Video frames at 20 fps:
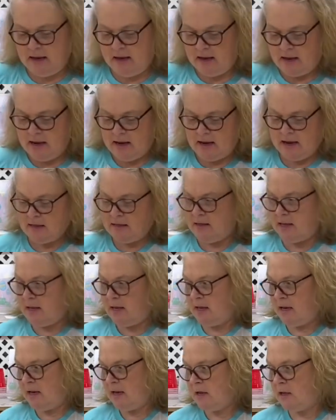And
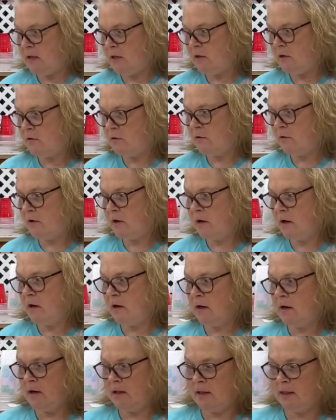then
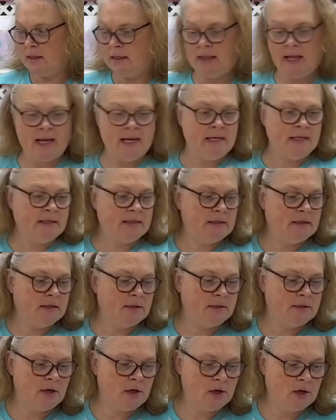your light,
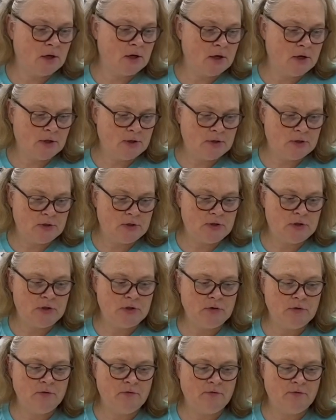dark
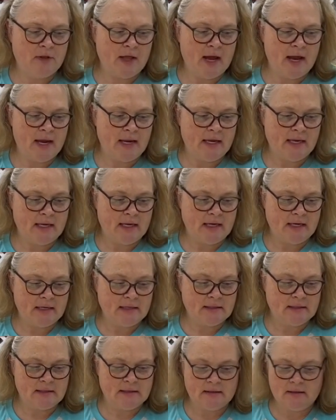2 flying
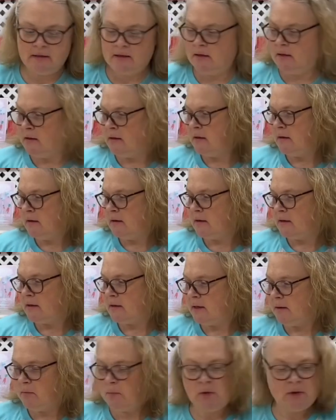geese.
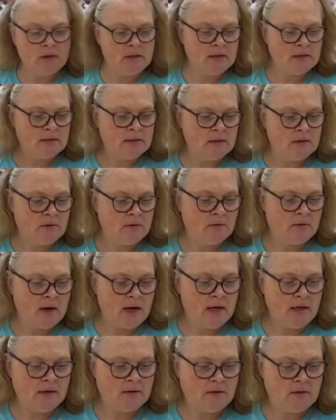Did I put these in the
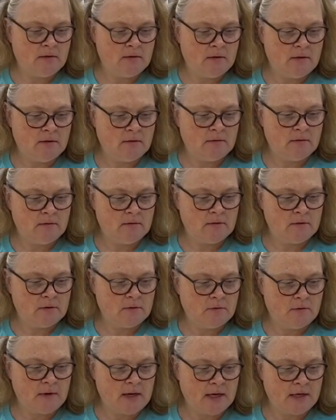right
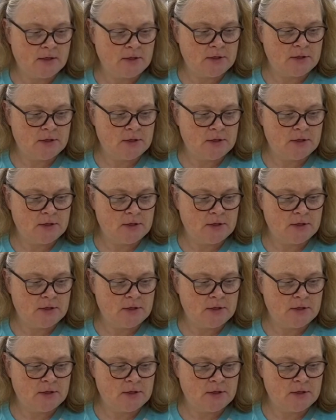directions?